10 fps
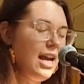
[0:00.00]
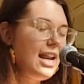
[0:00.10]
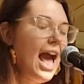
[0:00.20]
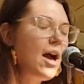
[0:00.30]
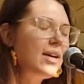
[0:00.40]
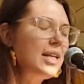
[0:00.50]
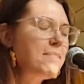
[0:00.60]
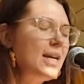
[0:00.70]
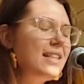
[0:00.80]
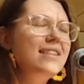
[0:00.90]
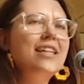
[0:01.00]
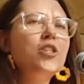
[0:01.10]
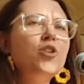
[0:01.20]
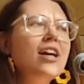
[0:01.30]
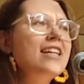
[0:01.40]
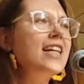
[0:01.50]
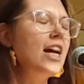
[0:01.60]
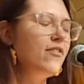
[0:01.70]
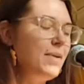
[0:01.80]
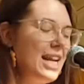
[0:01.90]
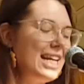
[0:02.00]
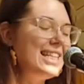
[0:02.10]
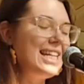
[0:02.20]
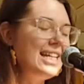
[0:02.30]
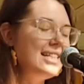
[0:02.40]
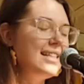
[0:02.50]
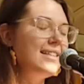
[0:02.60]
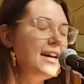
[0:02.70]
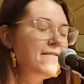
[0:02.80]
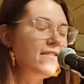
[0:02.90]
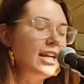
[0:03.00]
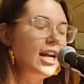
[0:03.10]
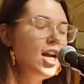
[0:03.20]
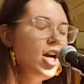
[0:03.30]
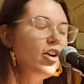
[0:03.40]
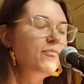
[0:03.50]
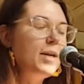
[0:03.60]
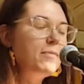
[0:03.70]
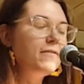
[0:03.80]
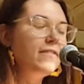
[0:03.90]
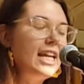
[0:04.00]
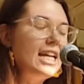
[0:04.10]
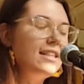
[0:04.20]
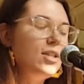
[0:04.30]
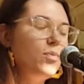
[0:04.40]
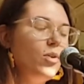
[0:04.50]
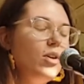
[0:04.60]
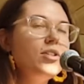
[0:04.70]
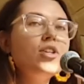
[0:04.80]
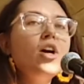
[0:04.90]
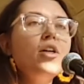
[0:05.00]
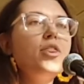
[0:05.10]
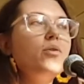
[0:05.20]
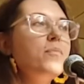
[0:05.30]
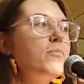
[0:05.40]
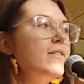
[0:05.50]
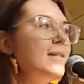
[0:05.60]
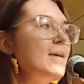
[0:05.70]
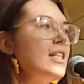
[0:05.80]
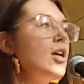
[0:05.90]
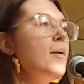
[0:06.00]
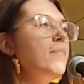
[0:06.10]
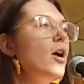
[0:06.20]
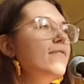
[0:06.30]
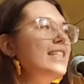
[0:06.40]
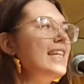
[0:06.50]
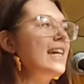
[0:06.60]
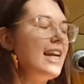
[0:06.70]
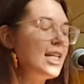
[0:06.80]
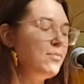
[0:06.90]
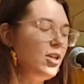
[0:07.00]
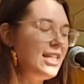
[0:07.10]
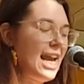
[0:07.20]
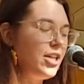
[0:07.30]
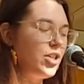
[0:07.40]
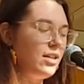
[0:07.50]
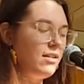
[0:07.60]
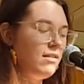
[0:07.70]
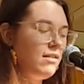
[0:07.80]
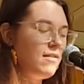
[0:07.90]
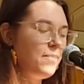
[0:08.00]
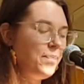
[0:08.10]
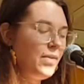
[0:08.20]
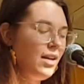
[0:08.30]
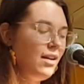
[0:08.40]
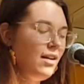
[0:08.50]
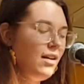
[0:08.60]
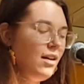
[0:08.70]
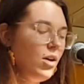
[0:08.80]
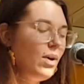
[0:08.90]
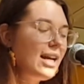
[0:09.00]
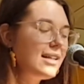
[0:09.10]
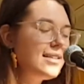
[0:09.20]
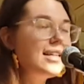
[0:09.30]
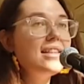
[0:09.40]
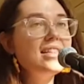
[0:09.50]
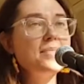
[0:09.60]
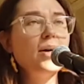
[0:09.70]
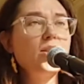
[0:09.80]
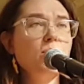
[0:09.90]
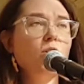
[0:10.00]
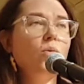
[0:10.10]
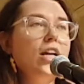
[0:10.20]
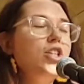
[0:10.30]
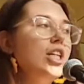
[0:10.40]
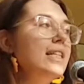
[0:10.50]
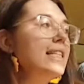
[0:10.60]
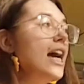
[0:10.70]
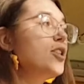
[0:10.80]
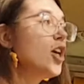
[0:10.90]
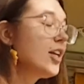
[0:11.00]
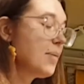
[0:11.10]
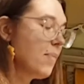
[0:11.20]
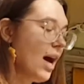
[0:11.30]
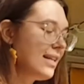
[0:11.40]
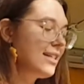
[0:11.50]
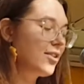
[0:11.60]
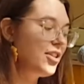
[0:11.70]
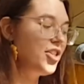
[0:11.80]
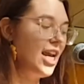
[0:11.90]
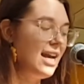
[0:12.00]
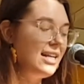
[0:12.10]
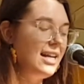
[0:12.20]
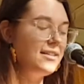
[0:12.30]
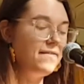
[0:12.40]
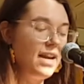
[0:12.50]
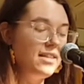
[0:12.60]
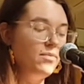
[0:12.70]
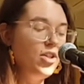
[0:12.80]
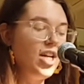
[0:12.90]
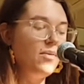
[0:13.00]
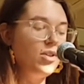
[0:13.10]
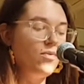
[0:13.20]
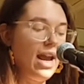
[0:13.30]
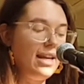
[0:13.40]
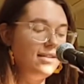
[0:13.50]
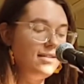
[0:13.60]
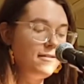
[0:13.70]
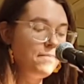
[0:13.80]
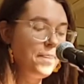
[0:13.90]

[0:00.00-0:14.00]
And how can it be that the Australian government extends the suffering of people fleeing these wars through imprisonment, poverty, and exploitation? When I consider these impossible questions, I turn in part to Christianity as a faith in which I was raised.